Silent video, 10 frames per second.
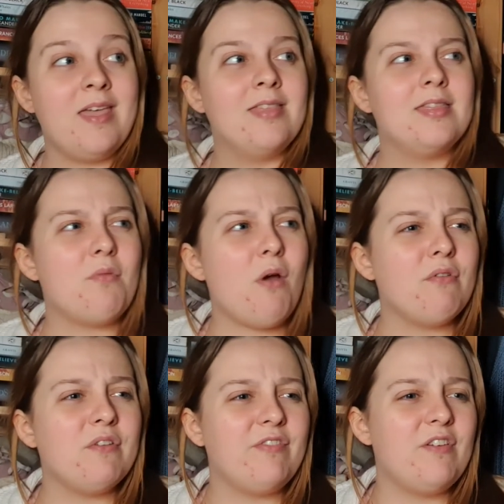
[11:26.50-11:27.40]
There are a
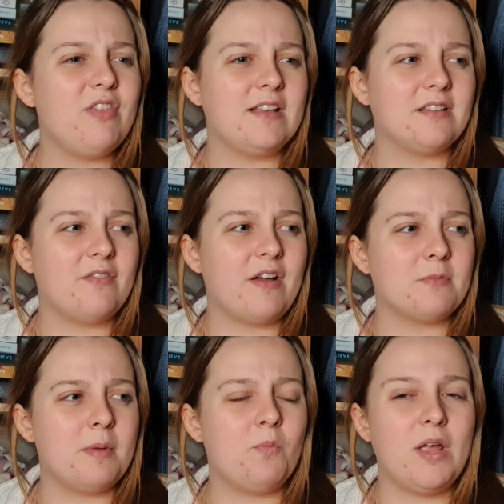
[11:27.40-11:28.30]
few things I found a
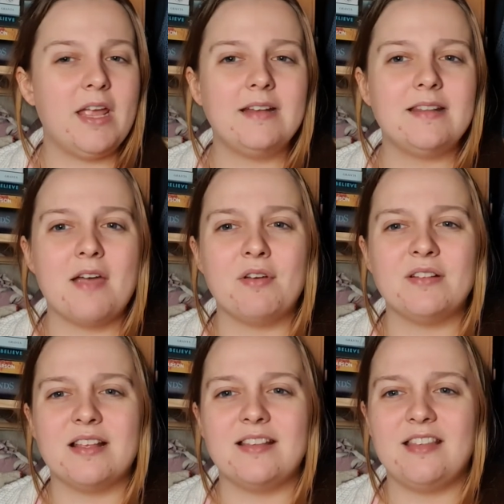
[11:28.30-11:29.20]
bit weird. There
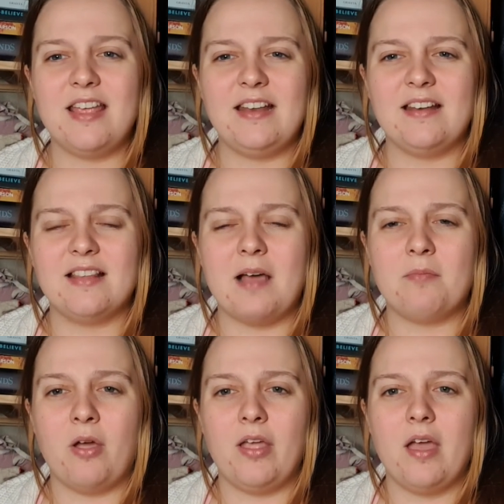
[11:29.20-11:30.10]
is a scene that
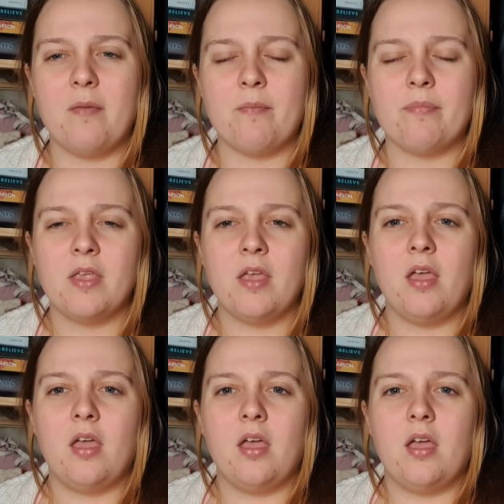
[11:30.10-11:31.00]
might
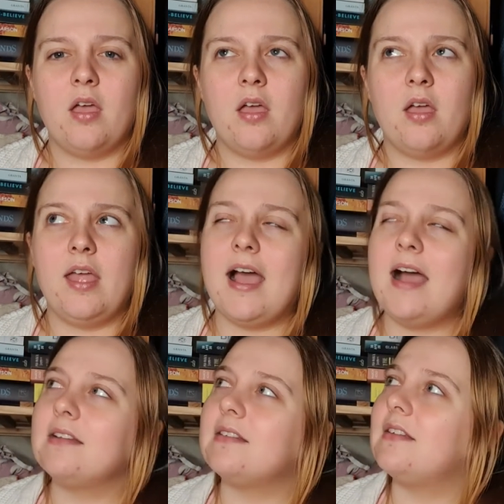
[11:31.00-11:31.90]
it
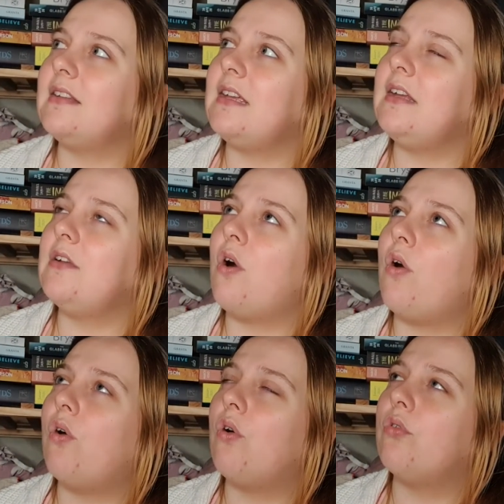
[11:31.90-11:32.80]
has a scene
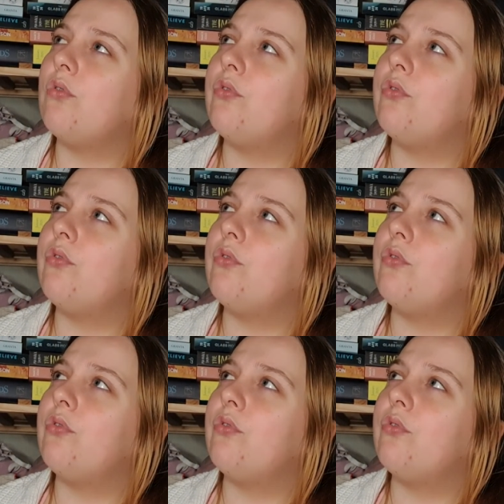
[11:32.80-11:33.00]
of